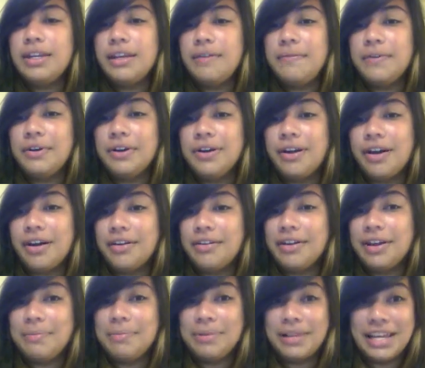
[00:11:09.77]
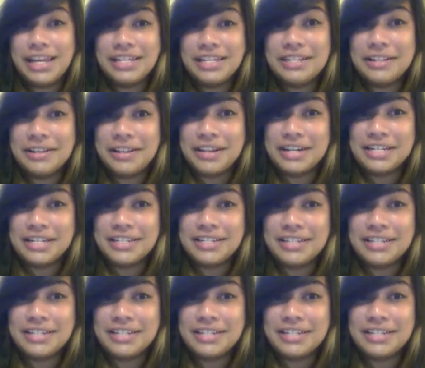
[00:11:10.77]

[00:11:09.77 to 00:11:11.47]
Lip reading: if your RA plans a lot of